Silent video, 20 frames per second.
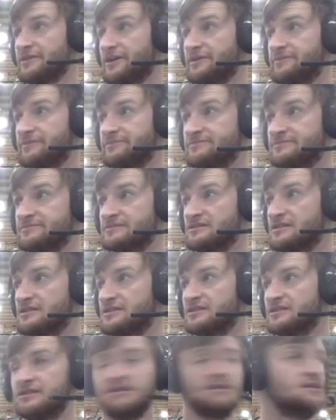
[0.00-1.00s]
Very intense.
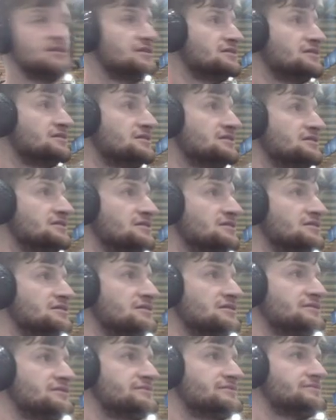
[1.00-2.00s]

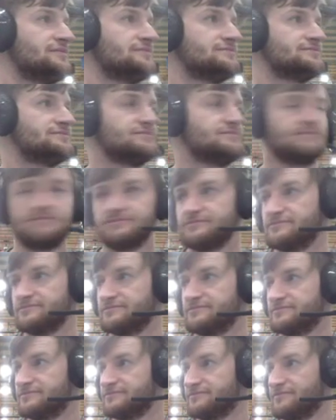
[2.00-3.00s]
Can you go
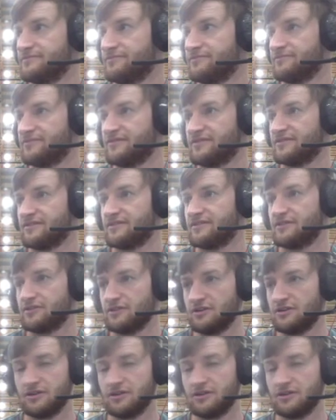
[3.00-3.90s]
direct for a score for a